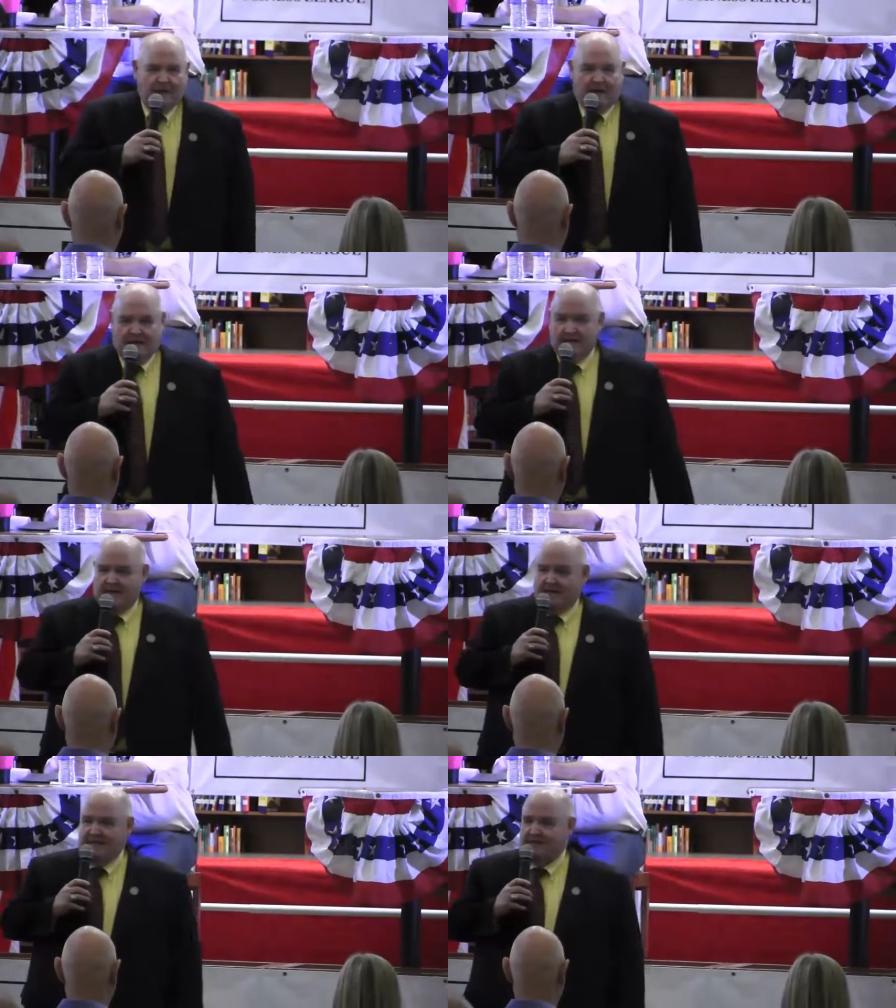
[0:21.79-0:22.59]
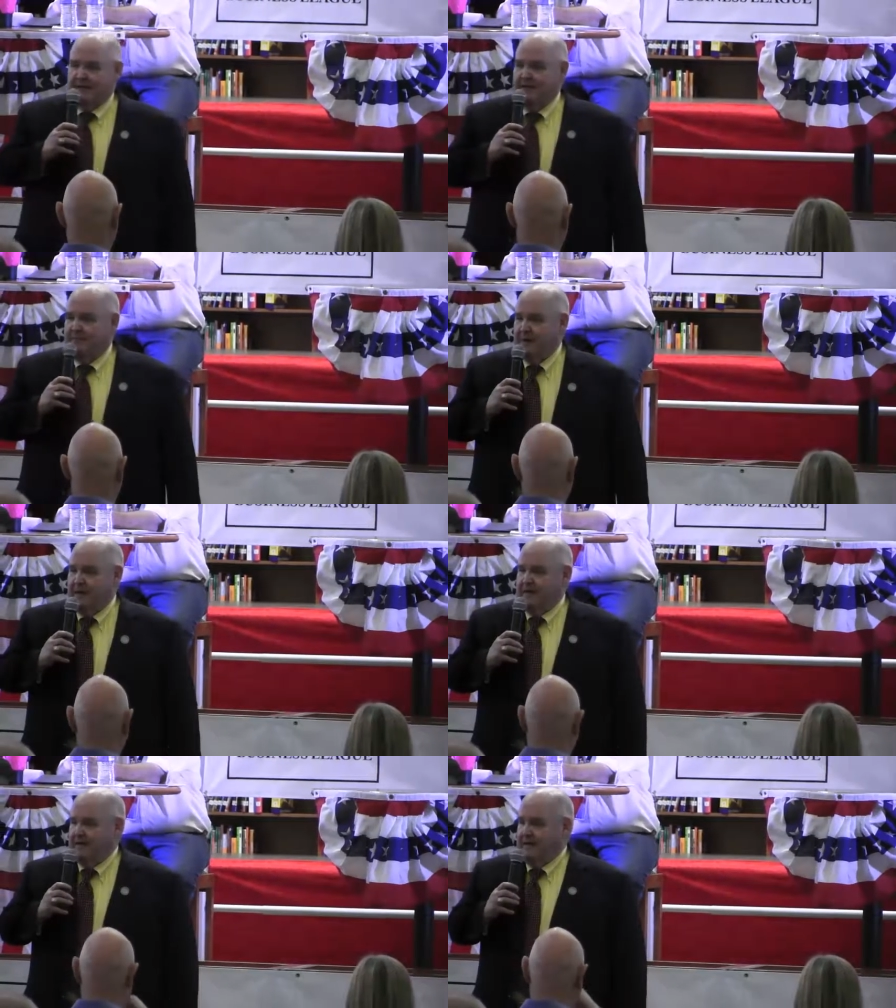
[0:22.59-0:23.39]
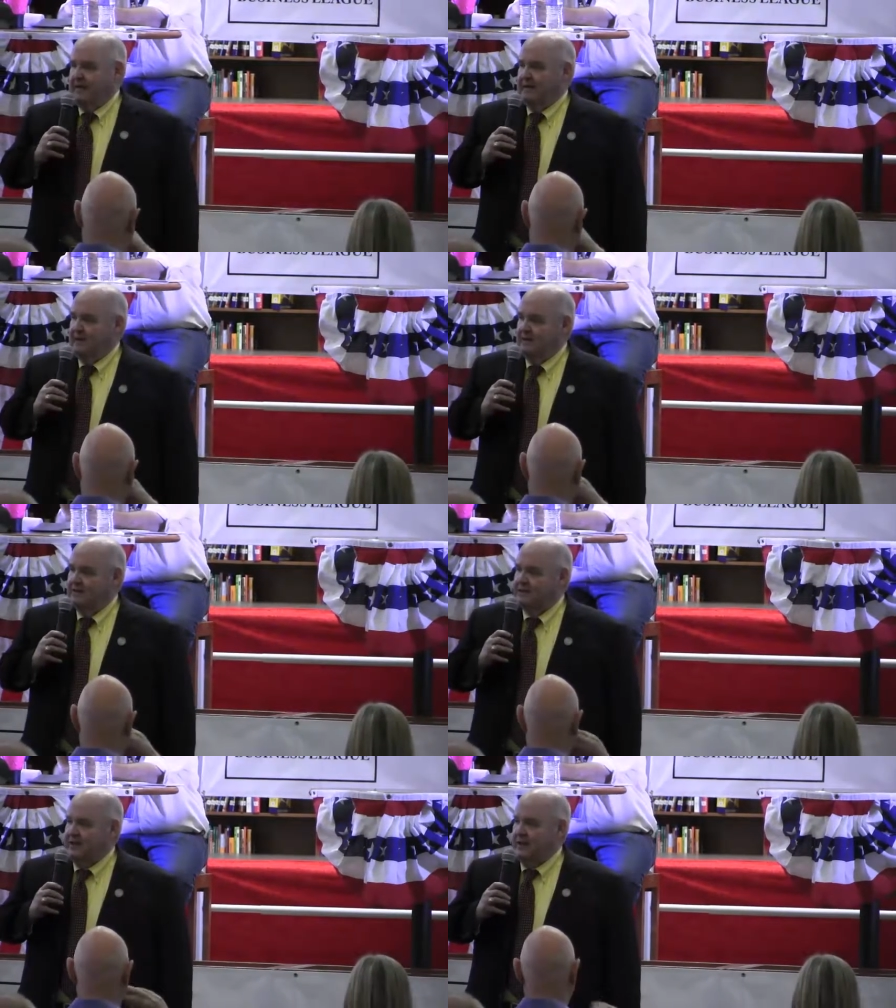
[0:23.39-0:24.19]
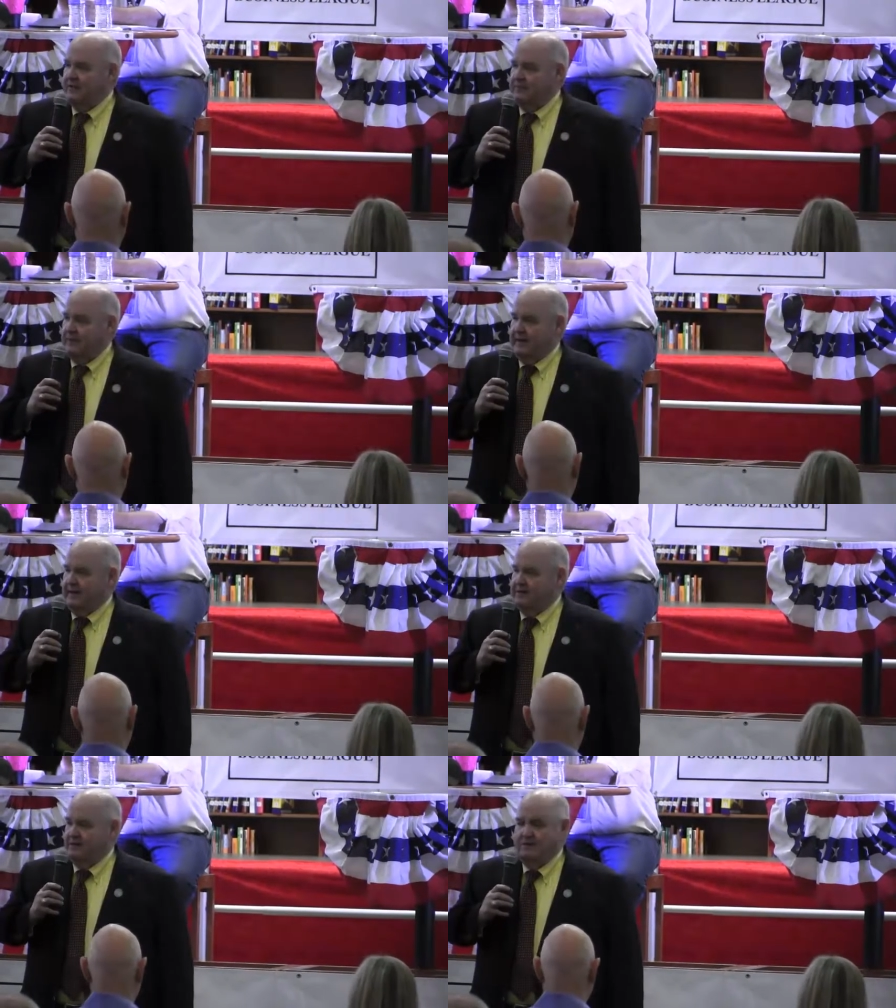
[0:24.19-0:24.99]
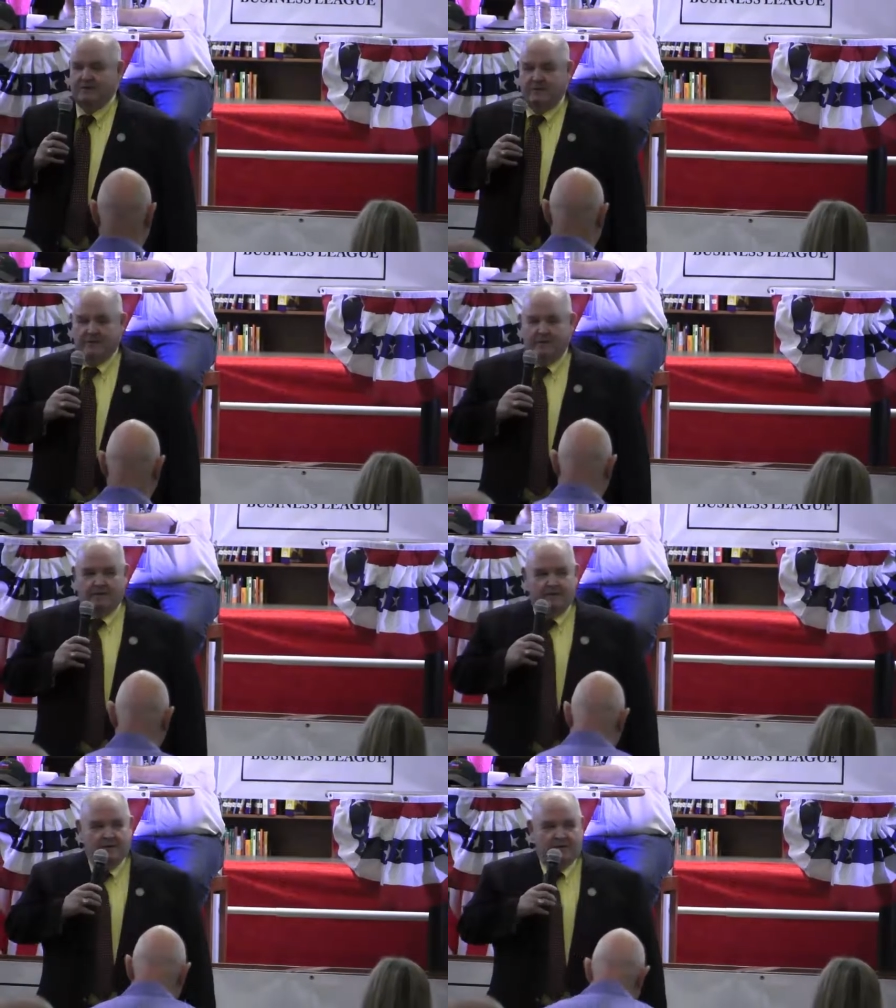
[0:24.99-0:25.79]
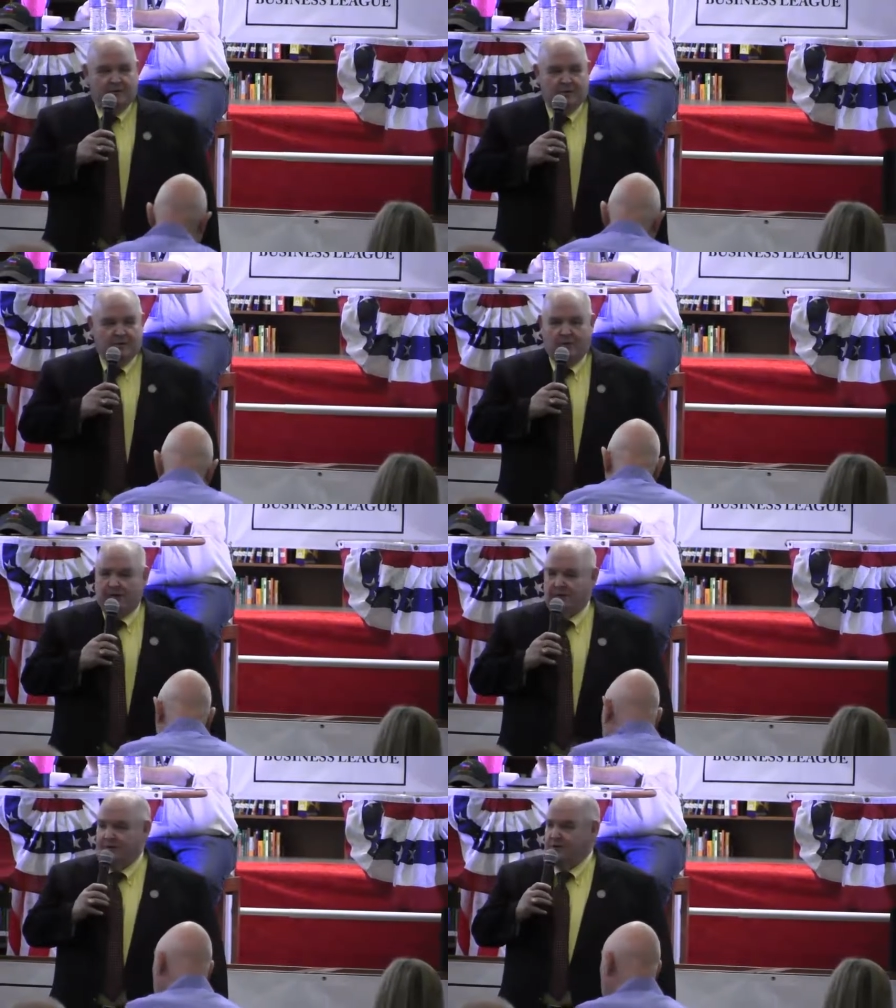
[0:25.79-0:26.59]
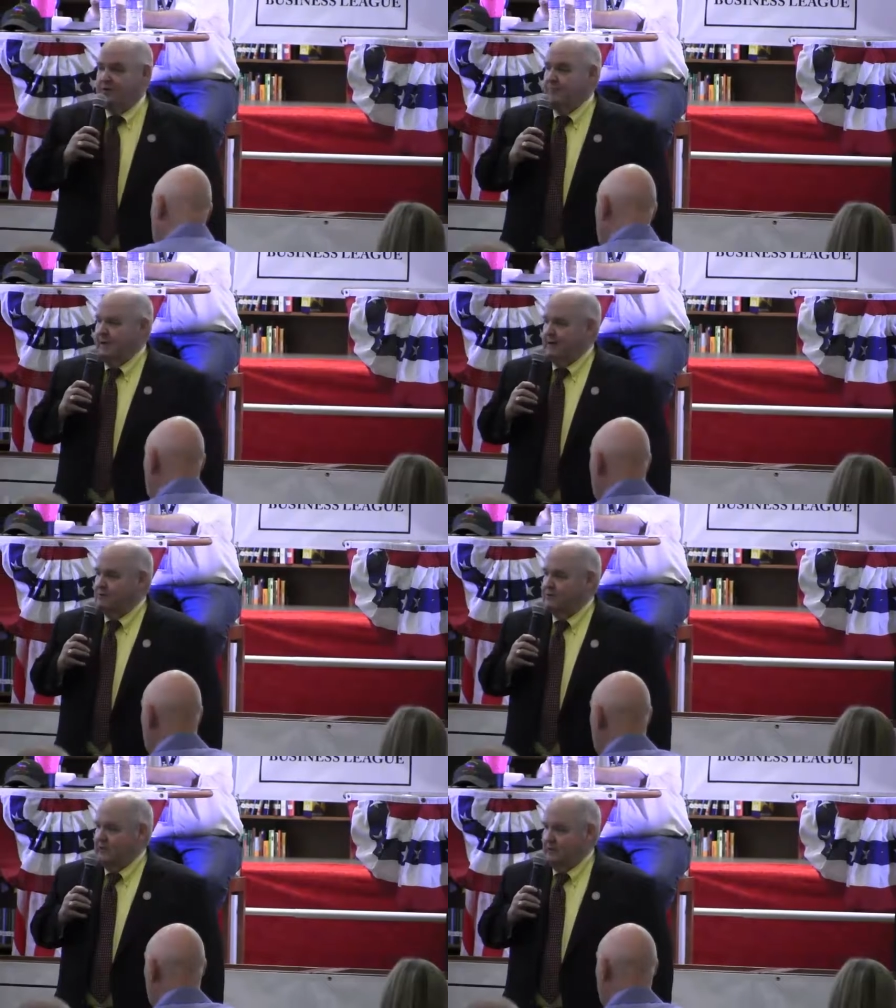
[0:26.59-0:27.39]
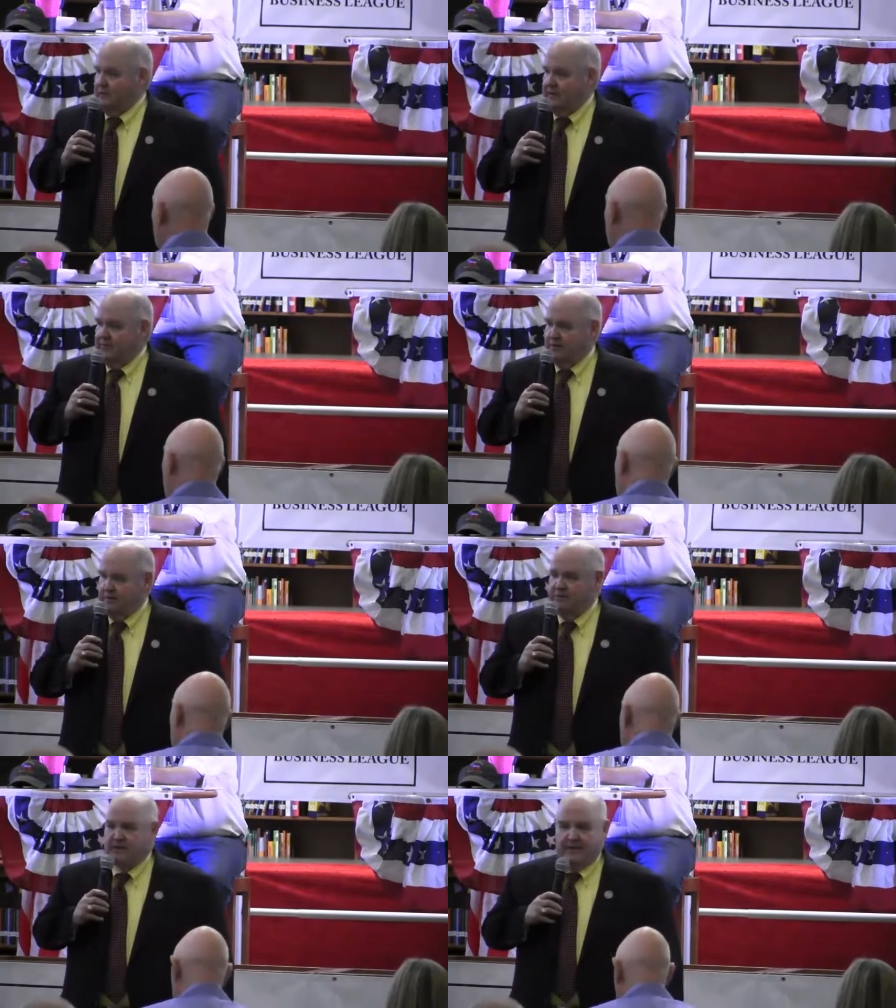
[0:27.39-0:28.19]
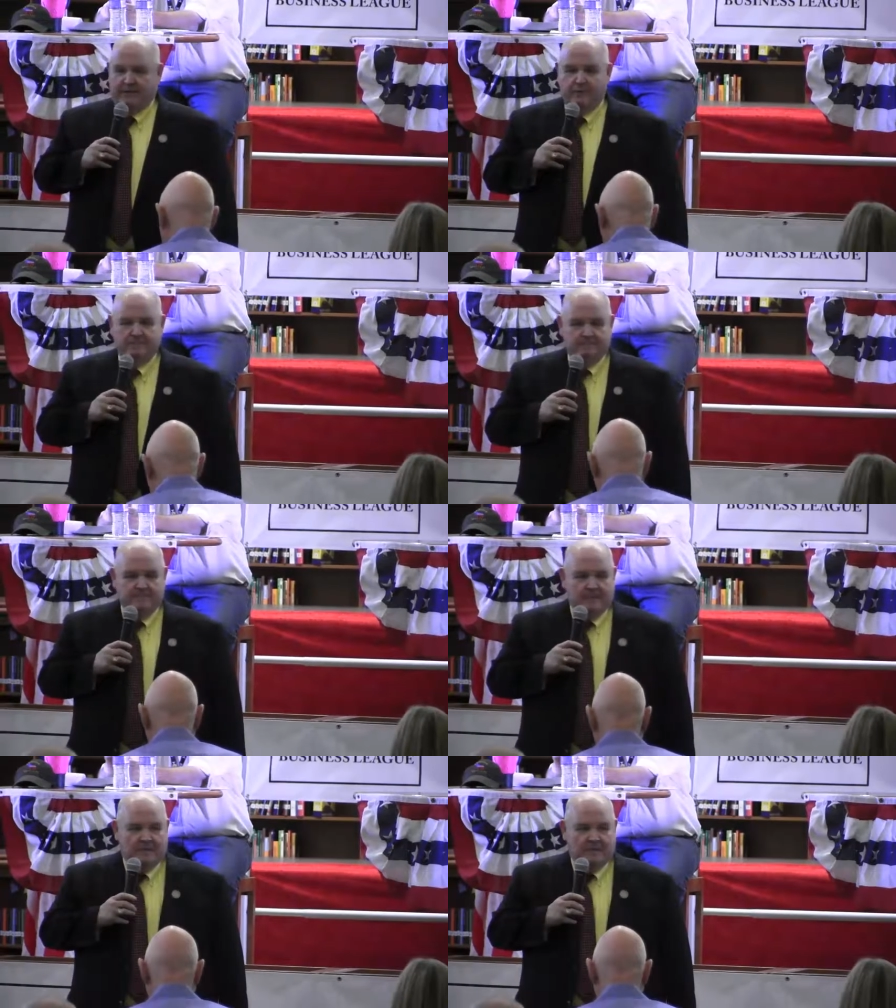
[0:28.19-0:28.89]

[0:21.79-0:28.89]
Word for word: and it is a debate, a Lincoln-Douglas-style debate uh, between uh, two debaters that will be introduced later.